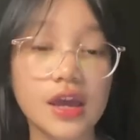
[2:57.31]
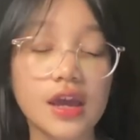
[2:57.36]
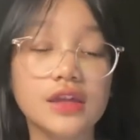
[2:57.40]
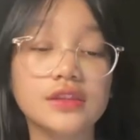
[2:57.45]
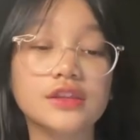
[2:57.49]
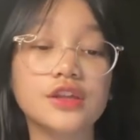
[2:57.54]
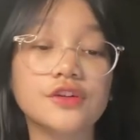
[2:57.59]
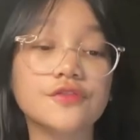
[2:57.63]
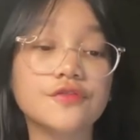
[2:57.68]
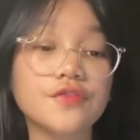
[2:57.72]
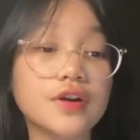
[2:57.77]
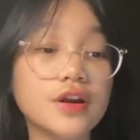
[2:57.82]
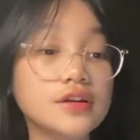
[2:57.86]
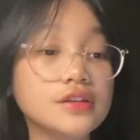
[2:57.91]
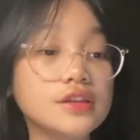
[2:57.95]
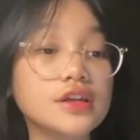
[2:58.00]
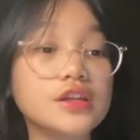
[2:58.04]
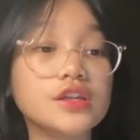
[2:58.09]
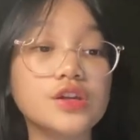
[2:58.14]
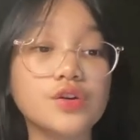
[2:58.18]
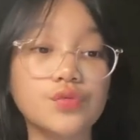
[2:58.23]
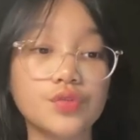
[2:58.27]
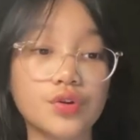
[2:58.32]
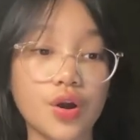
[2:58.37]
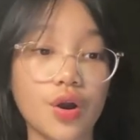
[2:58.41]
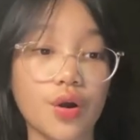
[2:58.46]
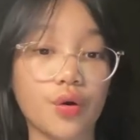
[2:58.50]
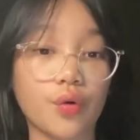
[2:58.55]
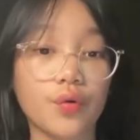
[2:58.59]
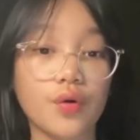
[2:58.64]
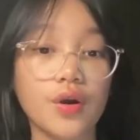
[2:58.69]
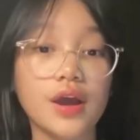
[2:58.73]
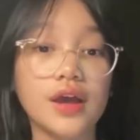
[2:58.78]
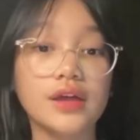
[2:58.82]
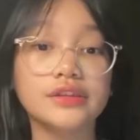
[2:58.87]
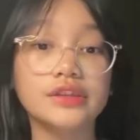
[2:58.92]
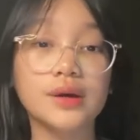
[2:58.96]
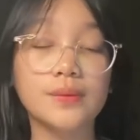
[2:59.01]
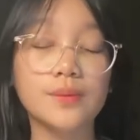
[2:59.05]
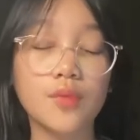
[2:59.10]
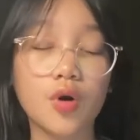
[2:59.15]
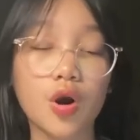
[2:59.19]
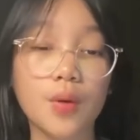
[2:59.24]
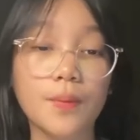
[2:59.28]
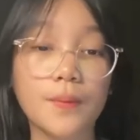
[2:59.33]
The further you go, the more